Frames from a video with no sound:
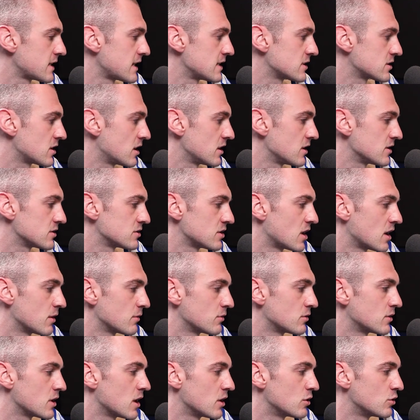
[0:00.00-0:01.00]
Scarlett's
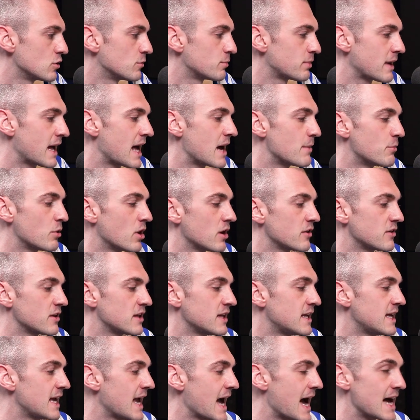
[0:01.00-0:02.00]
not a good player, but I
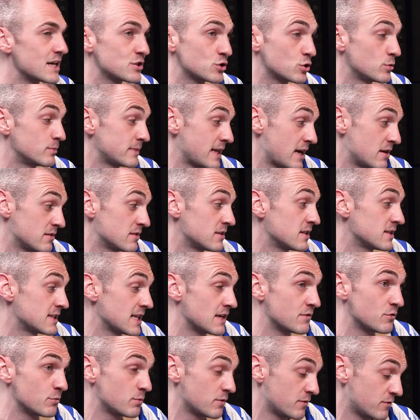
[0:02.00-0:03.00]
think he has come down to this
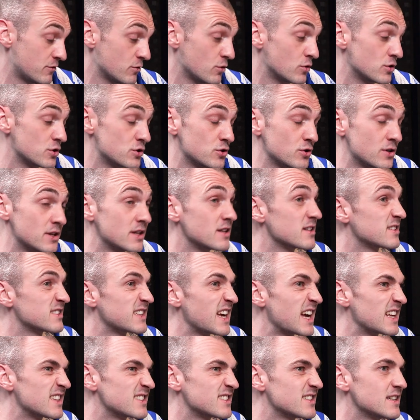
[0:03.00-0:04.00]
level before, just looking at the
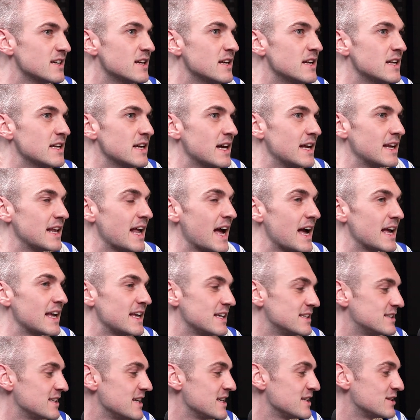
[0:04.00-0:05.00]
stats. And
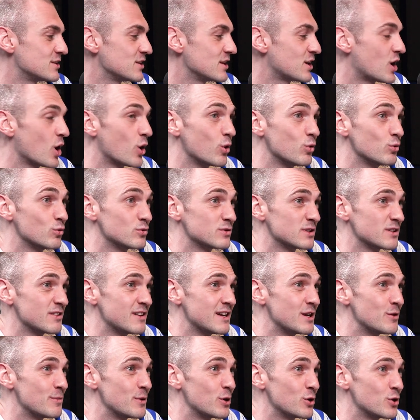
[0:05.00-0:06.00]
his goals are a
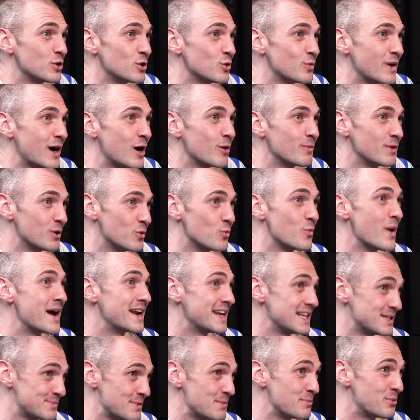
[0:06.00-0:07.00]
little bit underwhelming
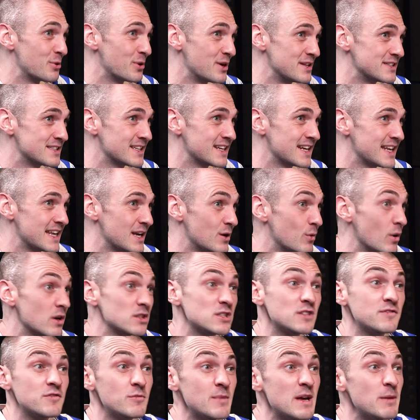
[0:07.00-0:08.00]
when he's been put into League One.
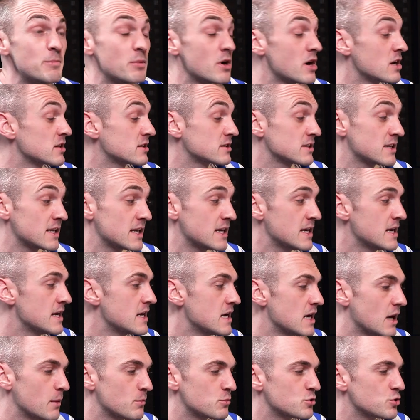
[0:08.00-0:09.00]
So for me personally,
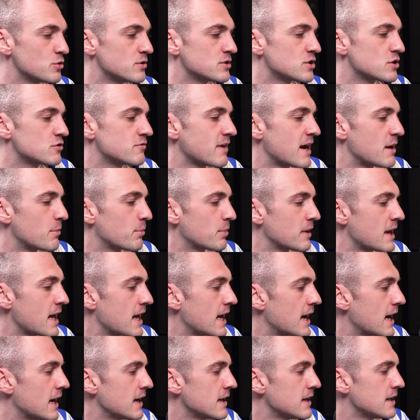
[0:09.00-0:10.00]
I'm sure he's a great
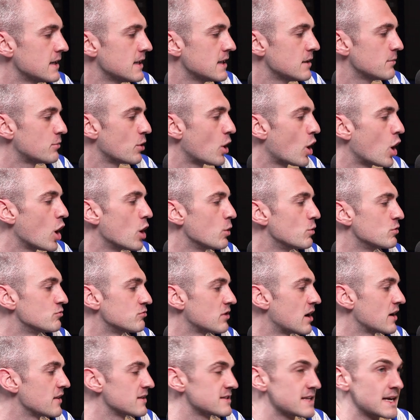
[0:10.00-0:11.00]
player, but I would
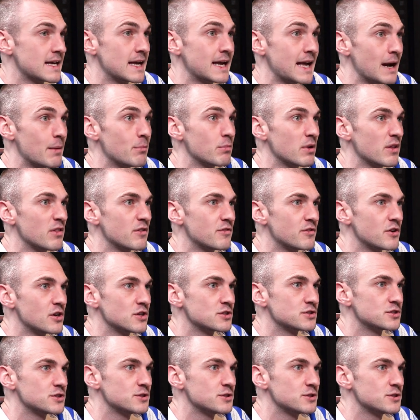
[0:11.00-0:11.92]
rather take a gamble on the first